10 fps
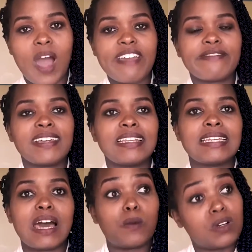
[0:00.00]
I find
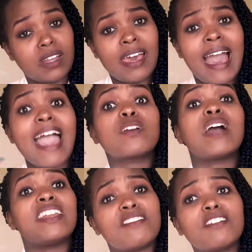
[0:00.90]
it, I
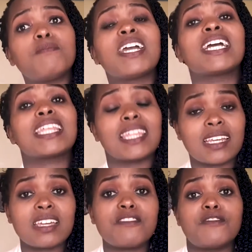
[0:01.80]
can even make
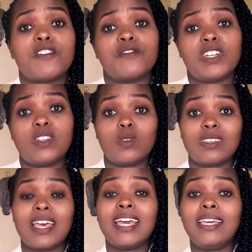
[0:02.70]
3-4
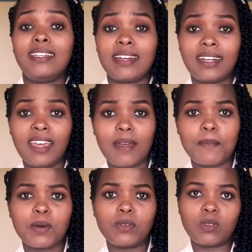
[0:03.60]
videos in a day,
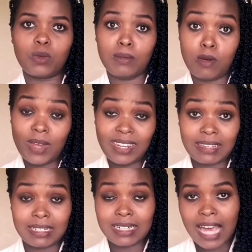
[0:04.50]
because the moment I
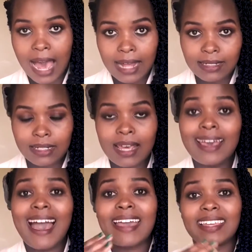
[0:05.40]
start,
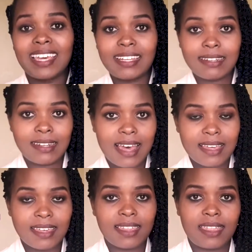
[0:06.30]
I get
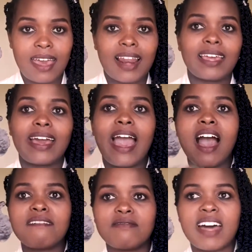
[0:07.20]
there. Like, I
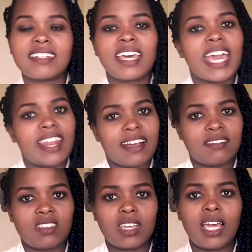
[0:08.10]
have that
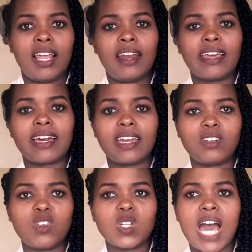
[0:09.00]
energy. Like, I
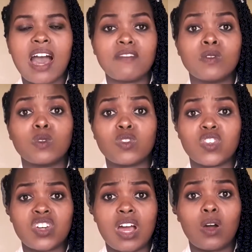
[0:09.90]
don't have to
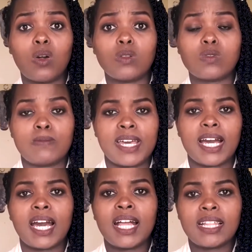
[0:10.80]
struggle to
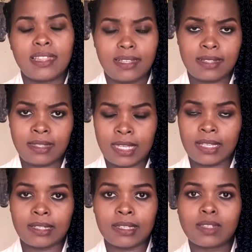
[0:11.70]
make these
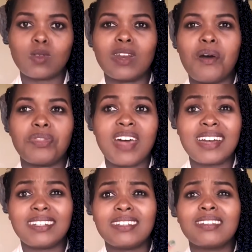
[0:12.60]
things. So now
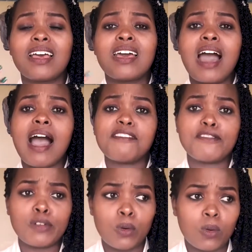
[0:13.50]
that is a
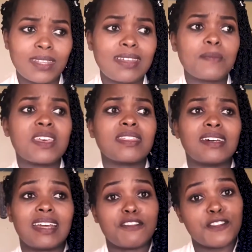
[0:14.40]
flow. It's something
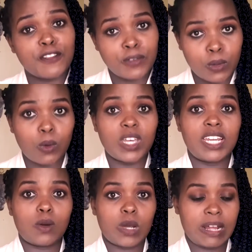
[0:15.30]
that I flow
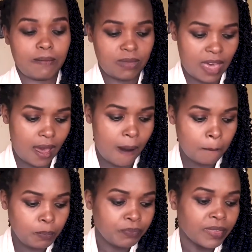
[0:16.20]
in when I'm there.
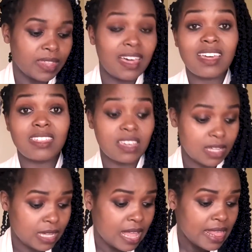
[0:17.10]
The other
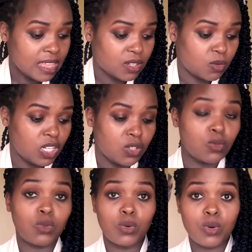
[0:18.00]
thing that you need
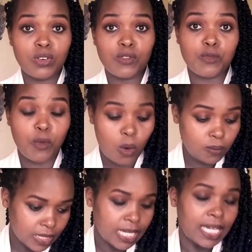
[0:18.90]
to look
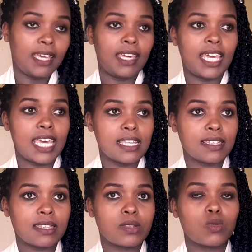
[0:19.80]
for
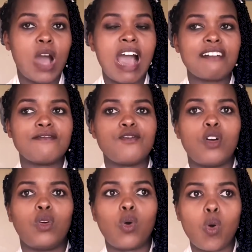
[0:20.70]
is to have your
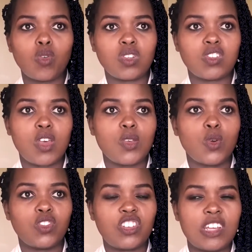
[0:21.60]
goals,
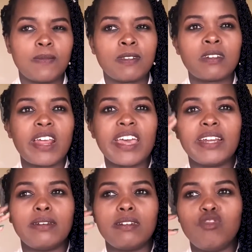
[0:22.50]
your dreams. Try
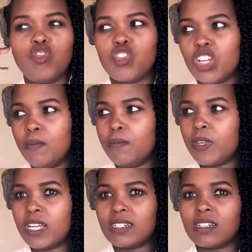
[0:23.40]
and dream
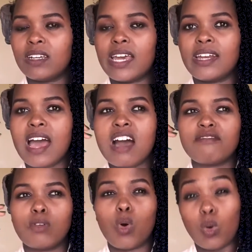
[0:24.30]
big. Try and
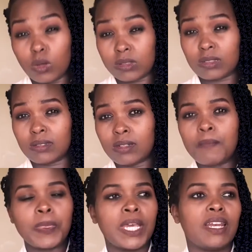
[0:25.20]
have goals.
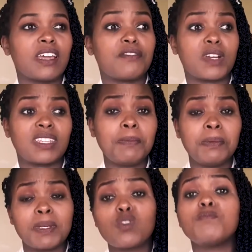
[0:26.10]
Like, for example,
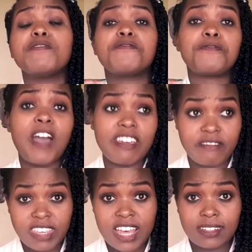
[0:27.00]
it could be 5
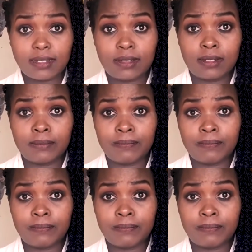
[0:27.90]
years.